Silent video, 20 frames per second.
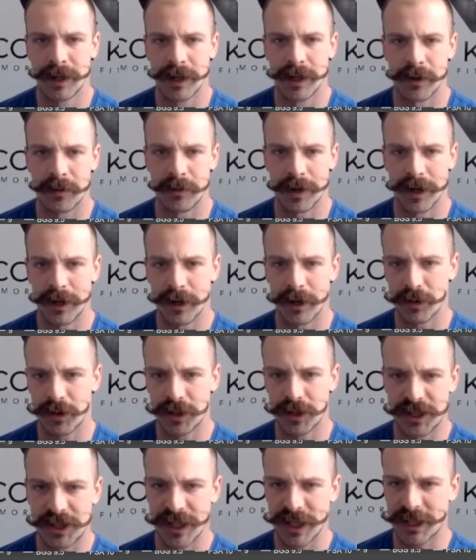We can go
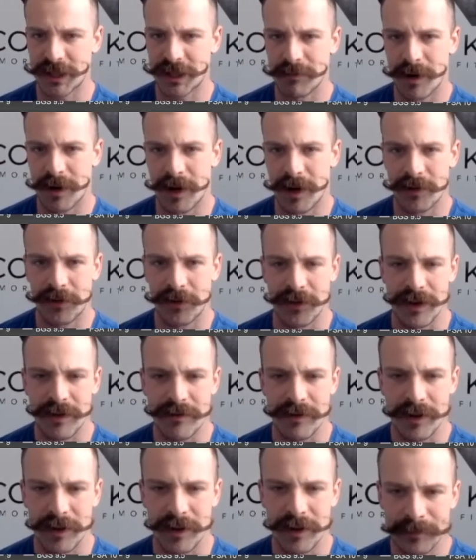6 months
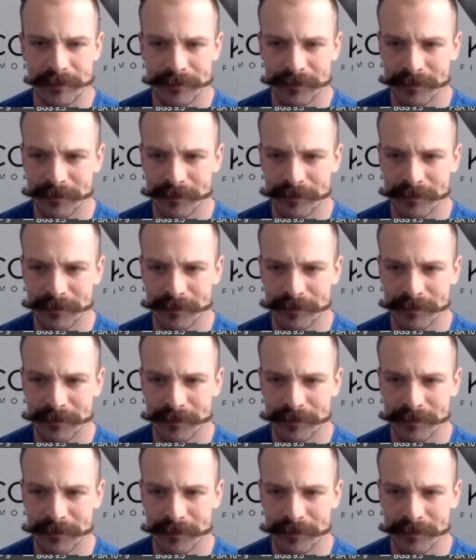even.